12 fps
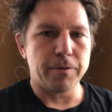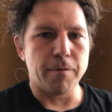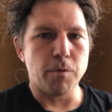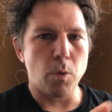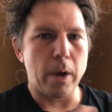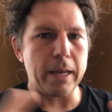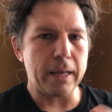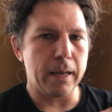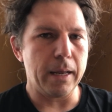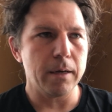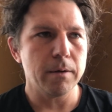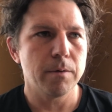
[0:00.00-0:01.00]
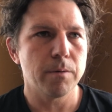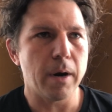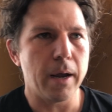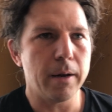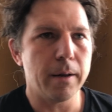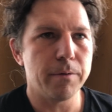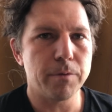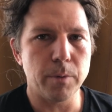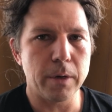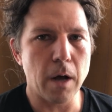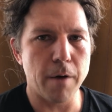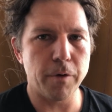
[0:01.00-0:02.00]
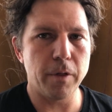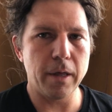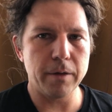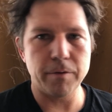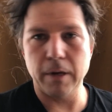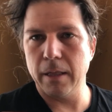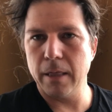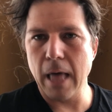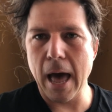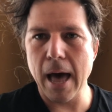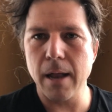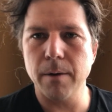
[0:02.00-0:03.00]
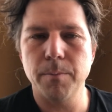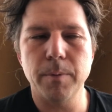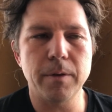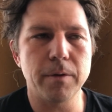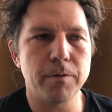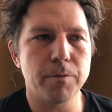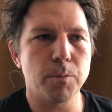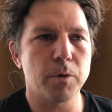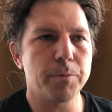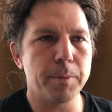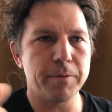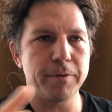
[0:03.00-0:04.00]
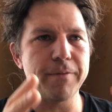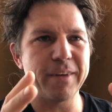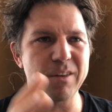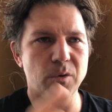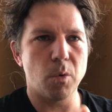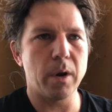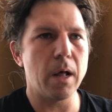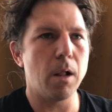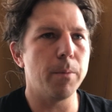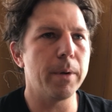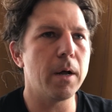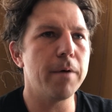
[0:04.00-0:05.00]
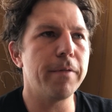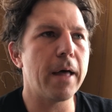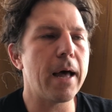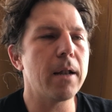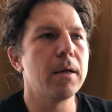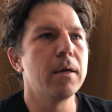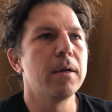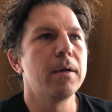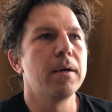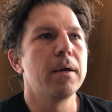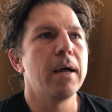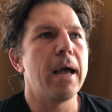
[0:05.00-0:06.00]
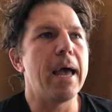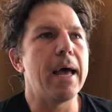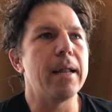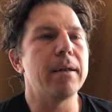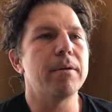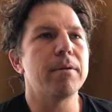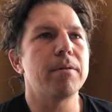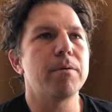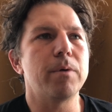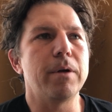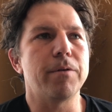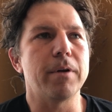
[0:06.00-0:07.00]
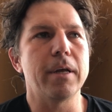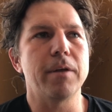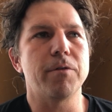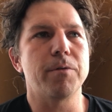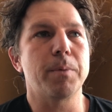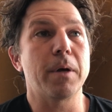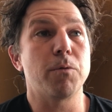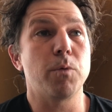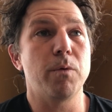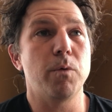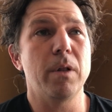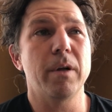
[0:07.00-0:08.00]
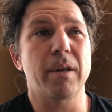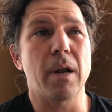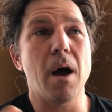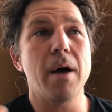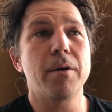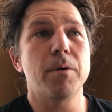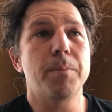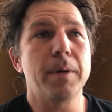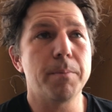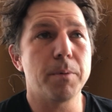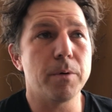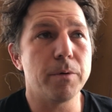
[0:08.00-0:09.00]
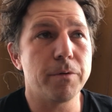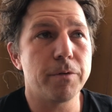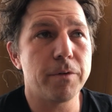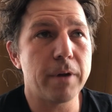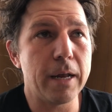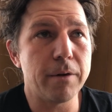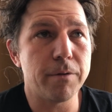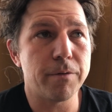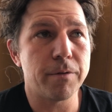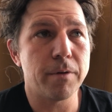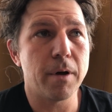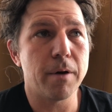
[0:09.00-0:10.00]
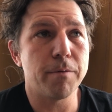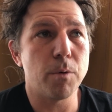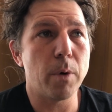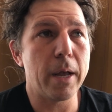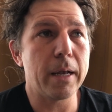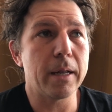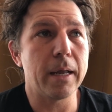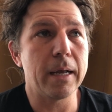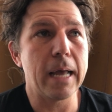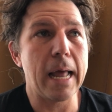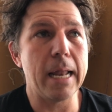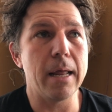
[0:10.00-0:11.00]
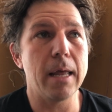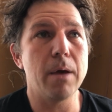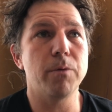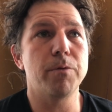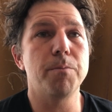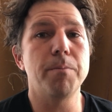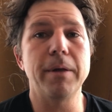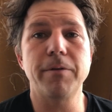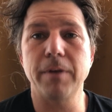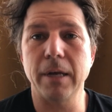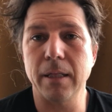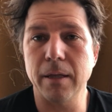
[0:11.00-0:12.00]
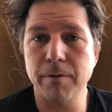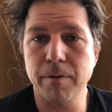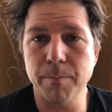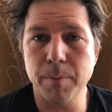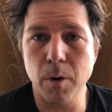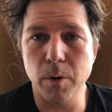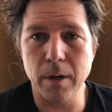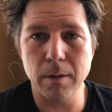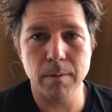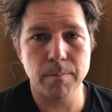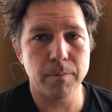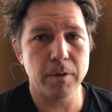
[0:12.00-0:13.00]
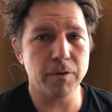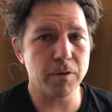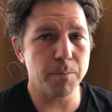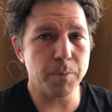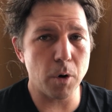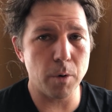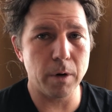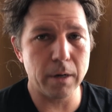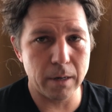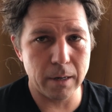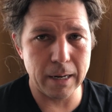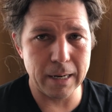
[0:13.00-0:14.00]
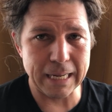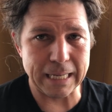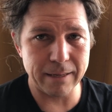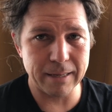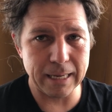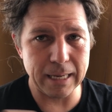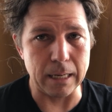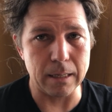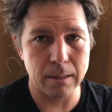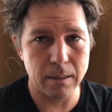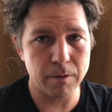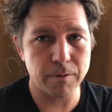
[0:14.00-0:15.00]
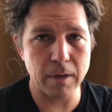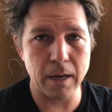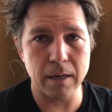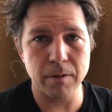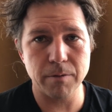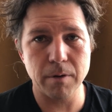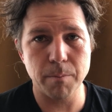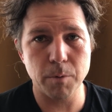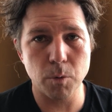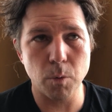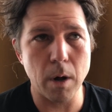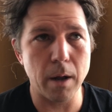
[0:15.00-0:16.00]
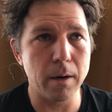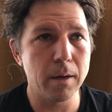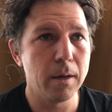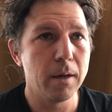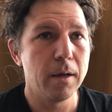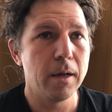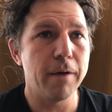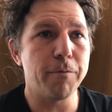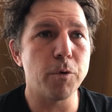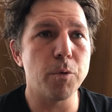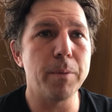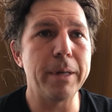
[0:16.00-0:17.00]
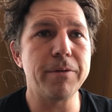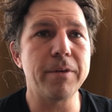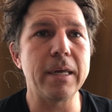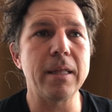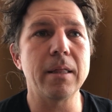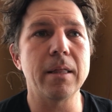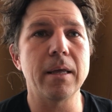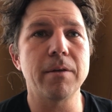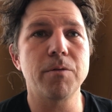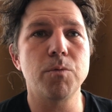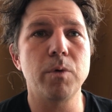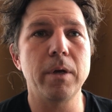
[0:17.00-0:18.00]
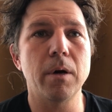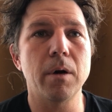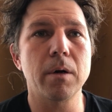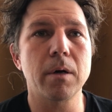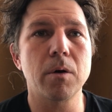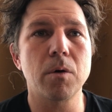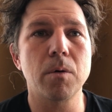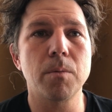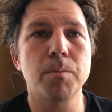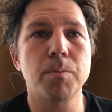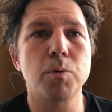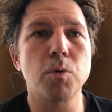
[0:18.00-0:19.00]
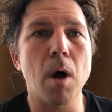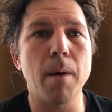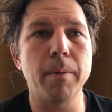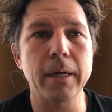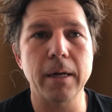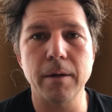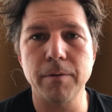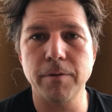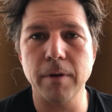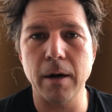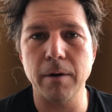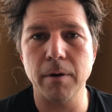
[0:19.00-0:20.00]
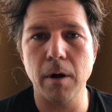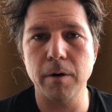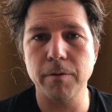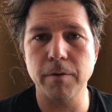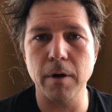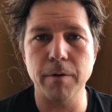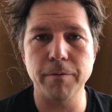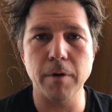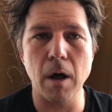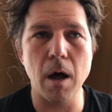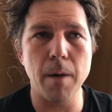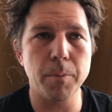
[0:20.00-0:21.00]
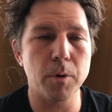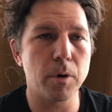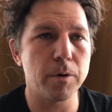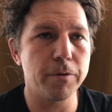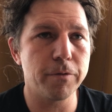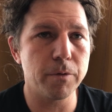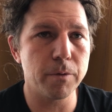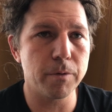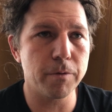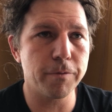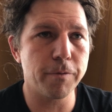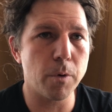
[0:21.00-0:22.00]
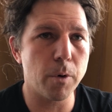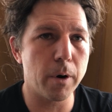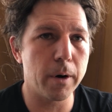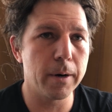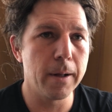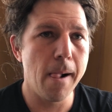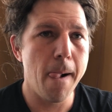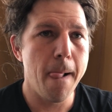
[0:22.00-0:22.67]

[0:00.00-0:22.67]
of awakening, right? And so we cover this in that, but this is more specific to one element of that. And the reason is because we looked at other people's stages of awakening, and it was missing this component. This component is key. It's like it's number one. If we're missing this, we are probably going to set ourselves up, or our students, for